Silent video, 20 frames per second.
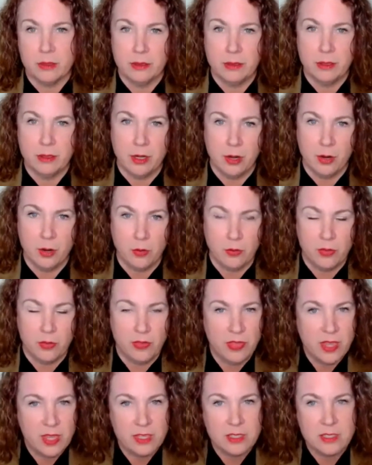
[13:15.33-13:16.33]
they
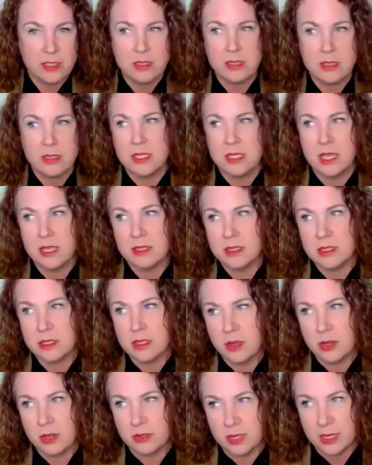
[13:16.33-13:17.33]
think is going to take this long.